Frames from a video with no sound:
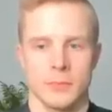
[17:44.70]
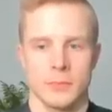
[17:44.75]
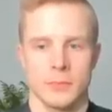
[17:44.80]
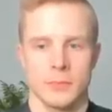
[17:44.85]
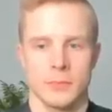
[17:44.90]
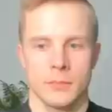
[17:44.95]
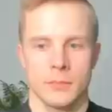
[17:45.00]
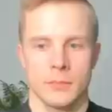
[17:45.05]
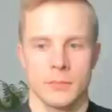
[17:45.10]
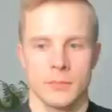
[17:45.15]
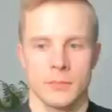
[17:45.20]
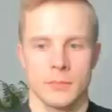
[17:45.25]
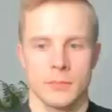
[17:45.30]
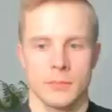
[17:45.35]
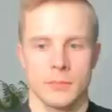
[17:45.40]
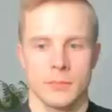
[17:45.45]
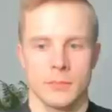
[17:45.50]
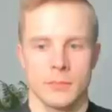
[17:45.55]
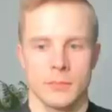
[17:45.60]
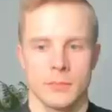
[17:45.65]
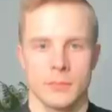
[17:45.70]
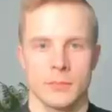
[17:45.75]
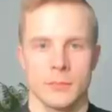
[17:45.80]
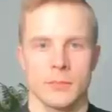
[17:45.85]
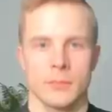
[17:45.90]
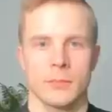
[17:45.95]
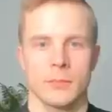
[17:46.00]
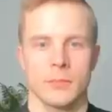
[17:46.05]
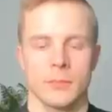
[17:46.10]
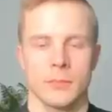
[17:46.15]

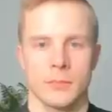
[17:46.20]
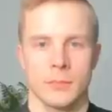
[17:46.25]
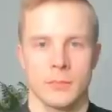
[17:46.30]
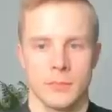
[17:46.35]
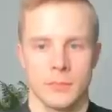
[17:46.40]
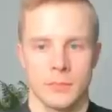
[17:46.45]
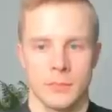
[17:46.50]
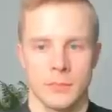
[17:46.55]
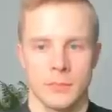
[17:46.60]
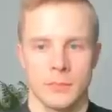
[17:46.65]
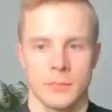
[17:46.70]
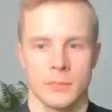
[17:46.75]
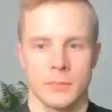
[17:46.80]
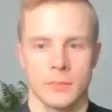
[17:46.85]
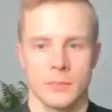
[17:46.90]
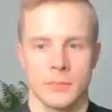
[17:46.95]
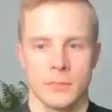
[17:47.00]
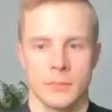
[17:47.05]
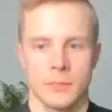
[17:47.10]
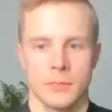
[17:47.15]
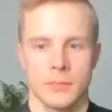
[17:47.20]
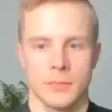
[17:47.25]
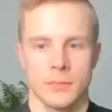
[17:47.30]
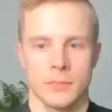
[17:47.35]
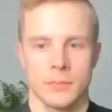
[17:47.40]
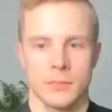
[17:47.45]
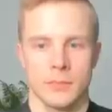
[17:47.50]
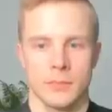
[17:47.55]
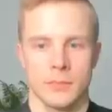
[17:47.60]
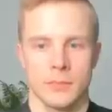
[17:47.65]

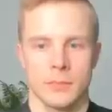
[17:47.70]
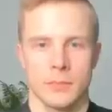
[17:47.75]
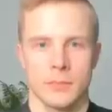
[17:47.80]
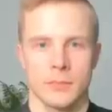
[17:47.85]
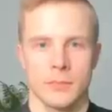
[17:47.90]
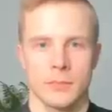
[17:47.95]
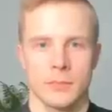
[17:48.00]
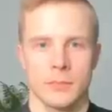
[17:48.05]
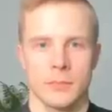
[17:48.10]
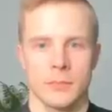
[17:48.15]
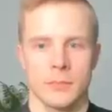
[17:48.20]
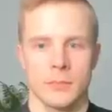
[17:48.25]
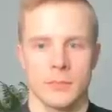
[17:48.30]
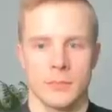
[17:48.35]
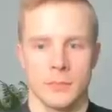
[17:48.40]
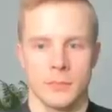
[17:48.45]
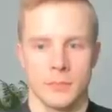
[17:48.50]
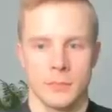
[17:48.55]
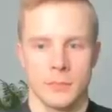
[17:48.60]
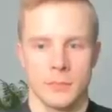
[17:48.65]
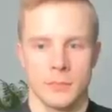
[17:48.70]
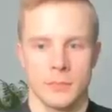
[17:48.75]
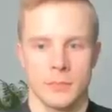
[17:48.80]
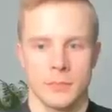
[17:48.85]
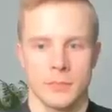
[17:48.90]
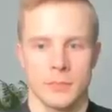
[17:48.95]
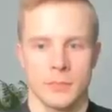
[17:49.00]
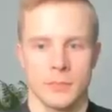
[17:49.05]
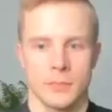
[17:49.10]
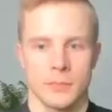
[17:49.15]

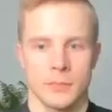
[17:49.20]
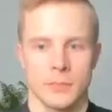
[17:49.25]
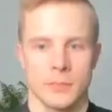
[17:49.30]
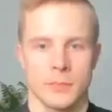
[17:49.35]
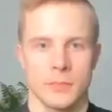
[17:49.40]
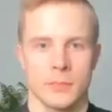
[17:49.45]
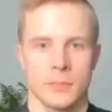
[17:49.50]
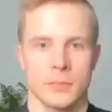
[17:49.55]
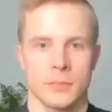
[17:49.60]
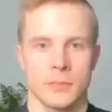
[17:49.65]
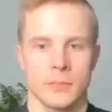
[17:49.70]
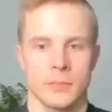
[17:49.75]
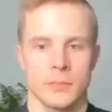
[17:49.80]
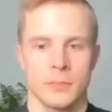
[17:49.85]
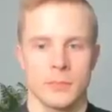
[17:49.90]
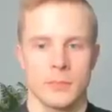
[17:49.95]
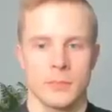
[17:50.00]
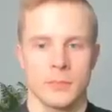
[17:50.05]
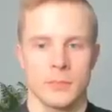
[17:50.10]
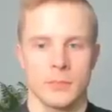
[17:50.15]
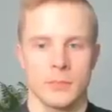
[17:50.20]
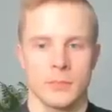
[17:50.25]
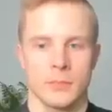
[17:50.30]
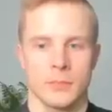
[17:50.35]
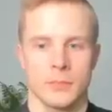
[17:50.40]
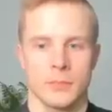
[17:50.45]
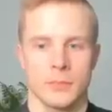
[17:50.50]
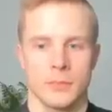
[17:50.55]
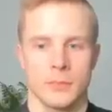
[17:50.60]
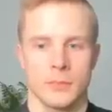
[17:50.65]

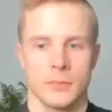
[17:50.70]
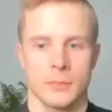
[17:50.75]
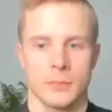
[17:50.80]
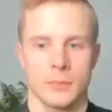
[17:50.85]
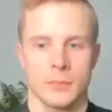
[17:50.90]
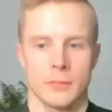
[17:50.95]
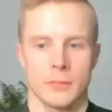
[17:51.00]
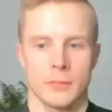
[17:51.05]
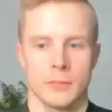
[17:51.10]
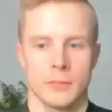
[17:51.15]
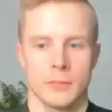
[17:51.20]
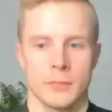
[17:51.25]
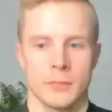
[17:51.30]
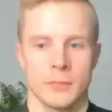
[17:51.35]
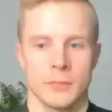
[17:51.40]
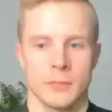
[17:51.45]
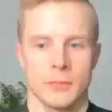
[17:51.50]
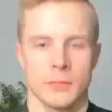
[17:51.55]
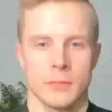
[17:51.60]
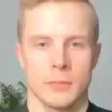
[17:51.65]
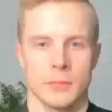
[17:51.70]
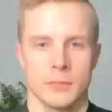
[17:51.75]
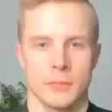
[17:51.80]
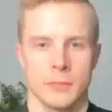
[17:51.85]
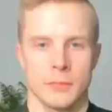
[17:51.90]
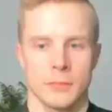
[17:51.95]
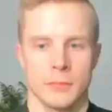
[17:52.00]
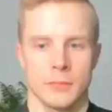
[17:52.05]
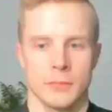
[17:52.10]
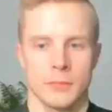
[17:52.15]

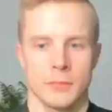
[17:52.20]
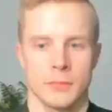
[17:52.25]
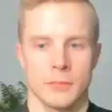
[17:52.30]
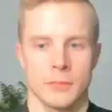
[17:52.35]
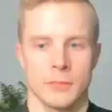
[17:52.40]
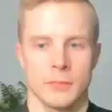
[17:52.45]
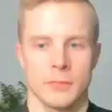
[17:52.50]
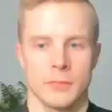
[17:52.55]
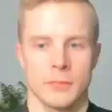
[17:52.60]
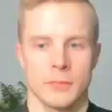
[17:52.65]
The person shown says nothing.